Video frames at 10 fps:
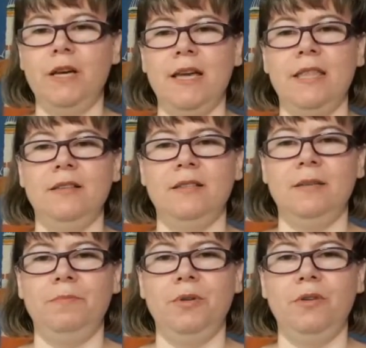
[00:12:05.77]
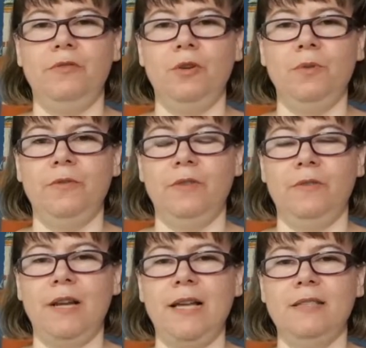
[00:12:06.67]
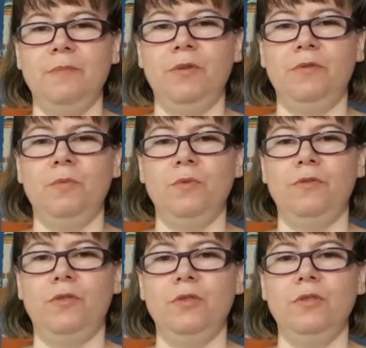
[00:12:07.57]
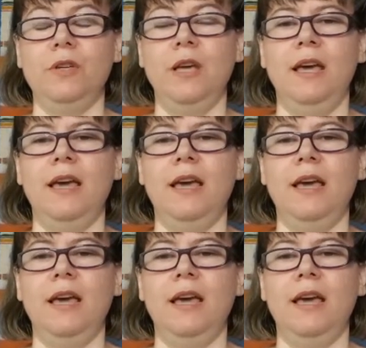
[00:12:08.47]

the zipper from the fly zipper from the front,